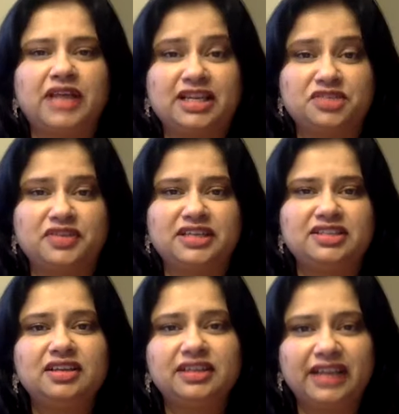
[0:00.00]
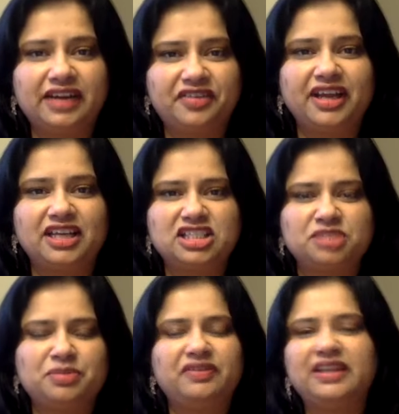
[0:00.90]
is when there are triggers,
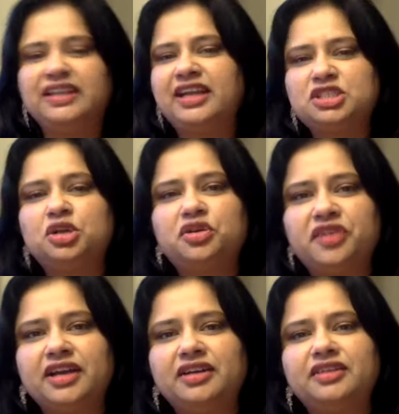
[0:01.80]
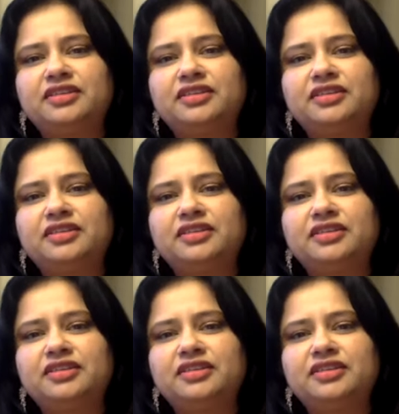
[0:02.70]
but then there is no trigger.